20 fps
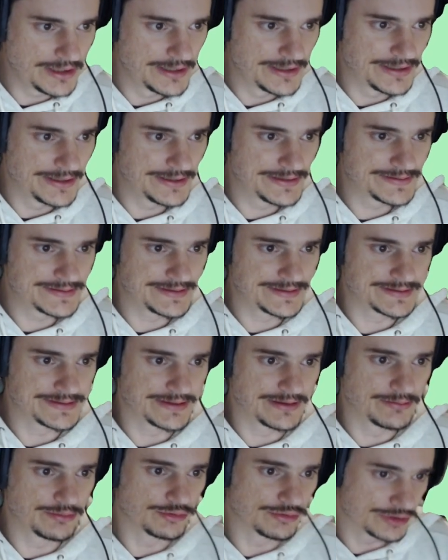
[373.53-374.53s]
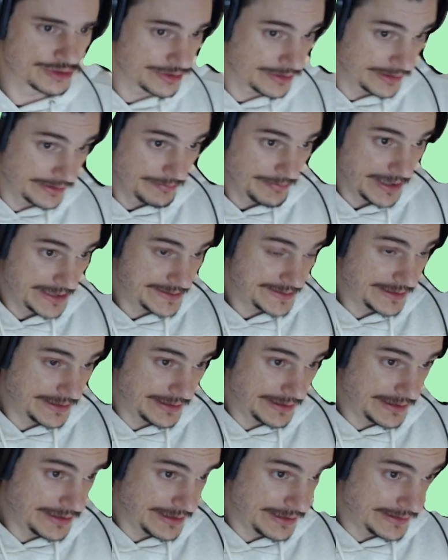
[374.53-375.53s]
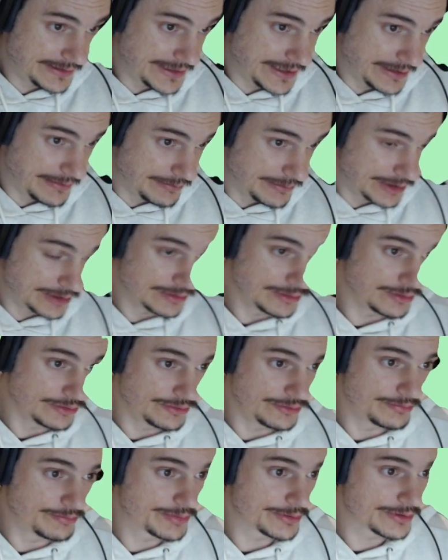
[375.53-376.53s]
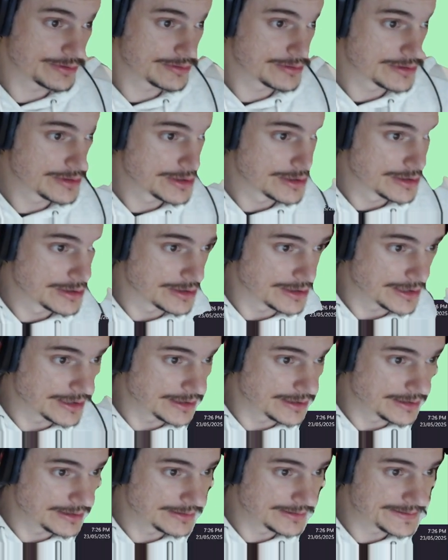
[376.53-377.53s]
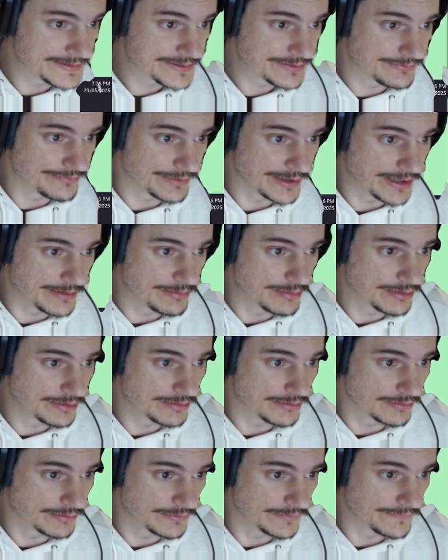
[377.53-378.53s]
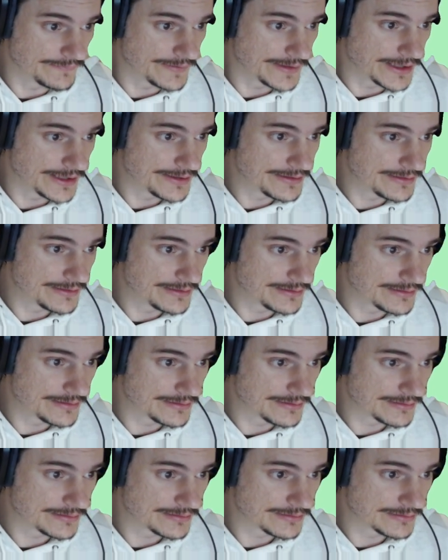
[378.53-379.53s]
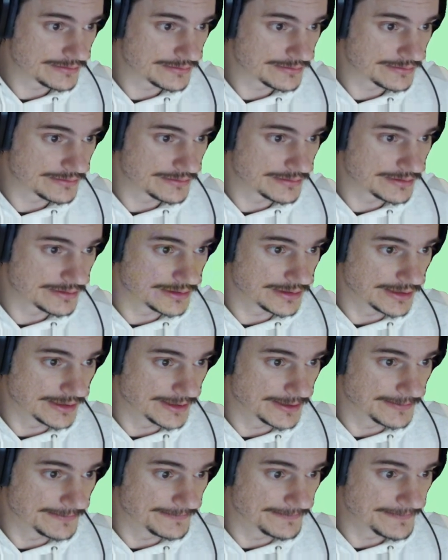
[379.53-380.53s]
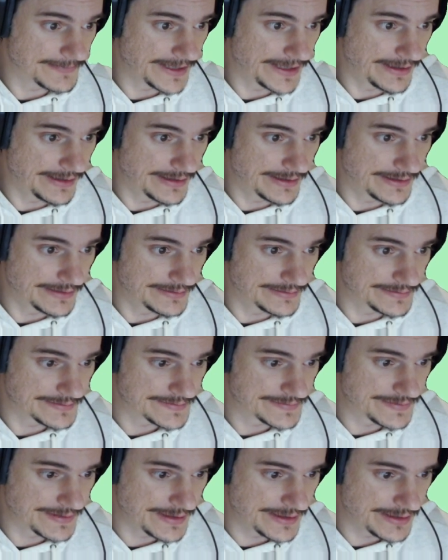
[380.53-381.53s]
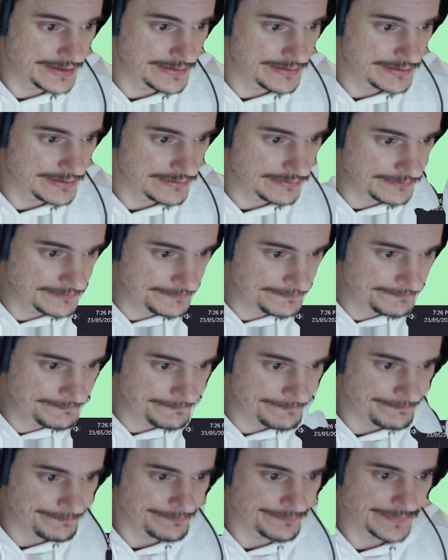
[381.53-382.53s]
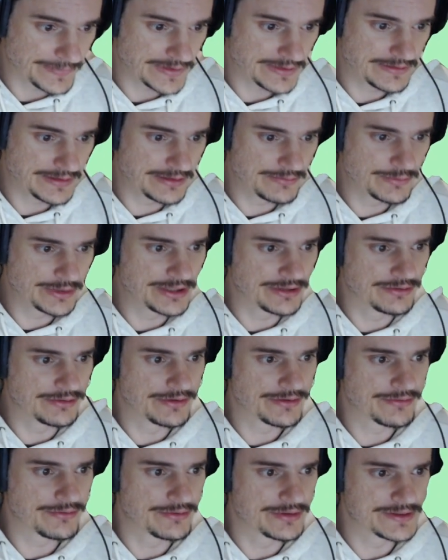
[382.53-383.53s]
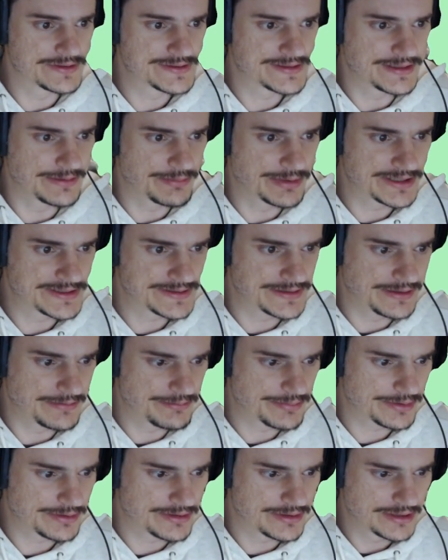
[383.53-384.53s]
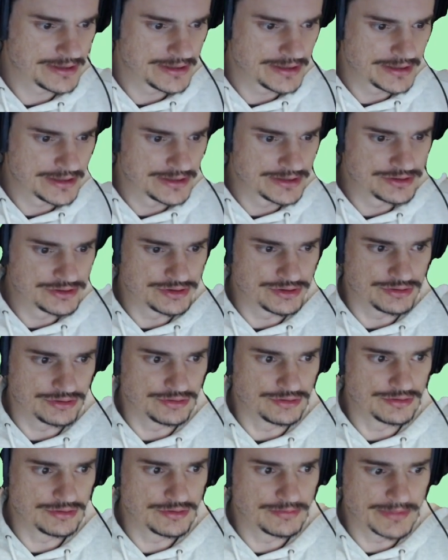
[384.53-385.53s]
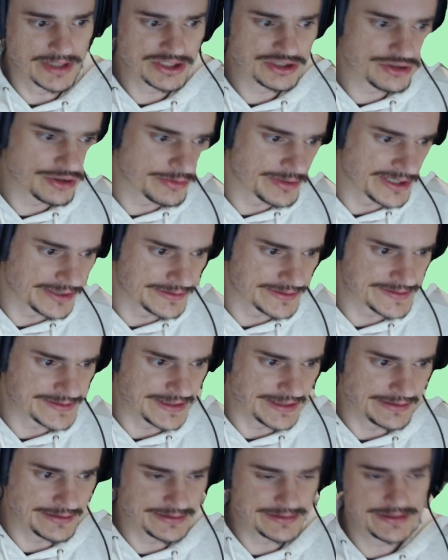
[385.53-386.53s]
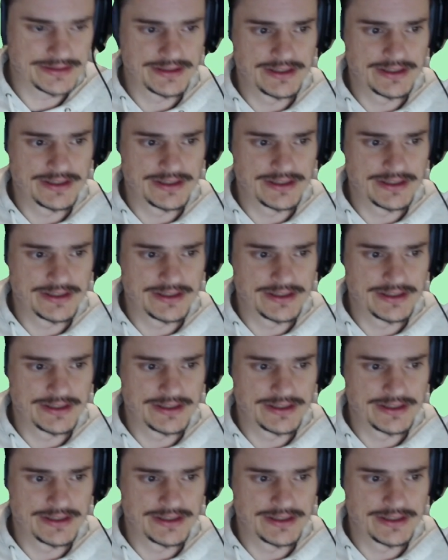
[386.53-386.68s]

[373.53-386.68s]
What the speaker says: here's an example showing the basic game loop. Let's grab all of that. And then, then we can go through it step by step to make sure we understand it.